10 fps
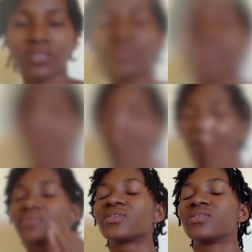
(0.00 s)

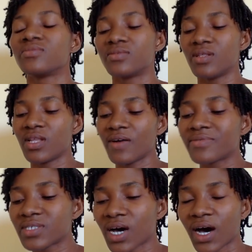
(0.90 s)
Now, the
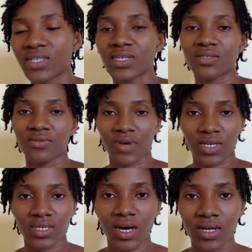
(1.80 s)
left heart and
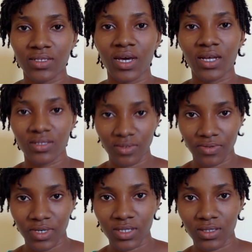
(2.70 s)
right heart are
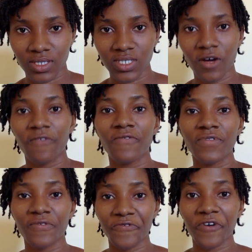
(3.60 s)
different. They
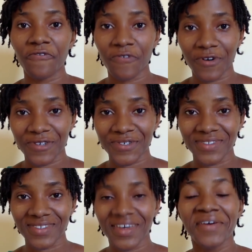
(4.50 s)
serve different
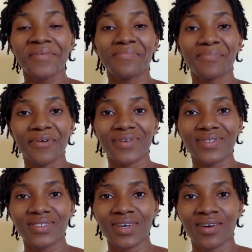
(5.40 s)
functions,
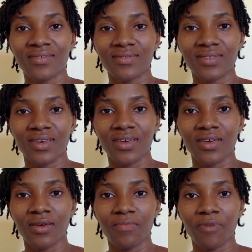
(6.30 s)
but
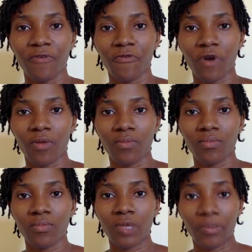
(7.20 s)
they
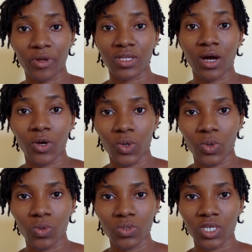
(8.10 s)
perform important
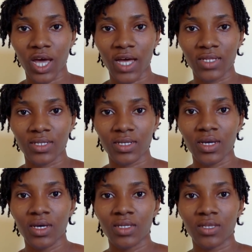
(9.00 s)
goals and
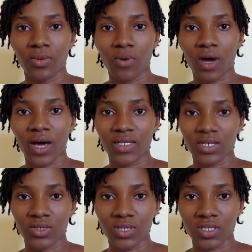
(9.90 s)
they work as a
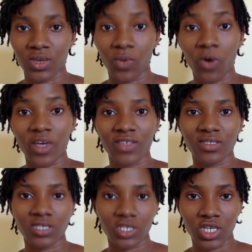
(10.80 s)
unit. They work in
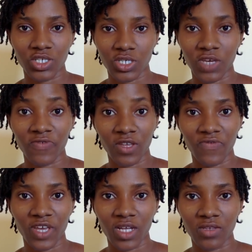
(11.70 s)
synergy, even
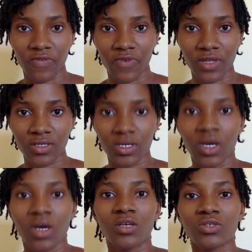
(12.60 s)
if they are different.
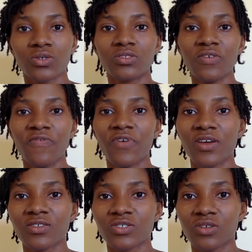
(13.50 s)
So,
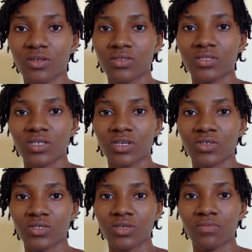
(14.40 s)
difference doesn't
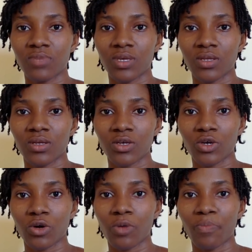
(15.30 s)
necessarily mean
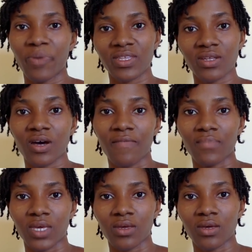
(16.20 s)
you're better
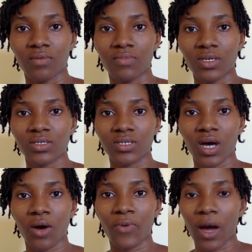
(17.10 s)
than me. It means
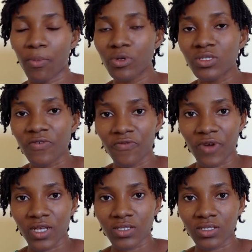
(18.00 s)
that we are both
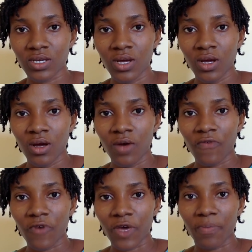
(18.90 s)
different
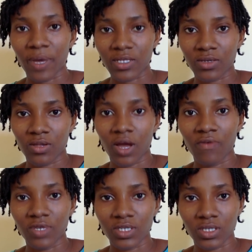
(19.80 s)
for a particular
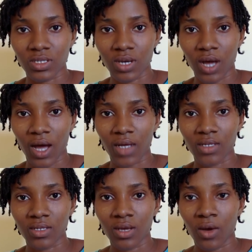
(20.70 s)
reason,
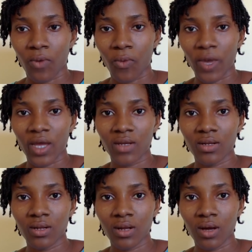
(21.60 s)
and
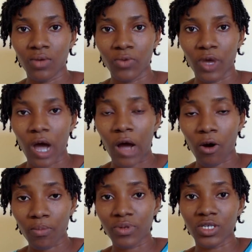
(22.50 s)
when we
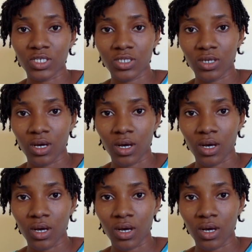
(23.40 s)
accomplish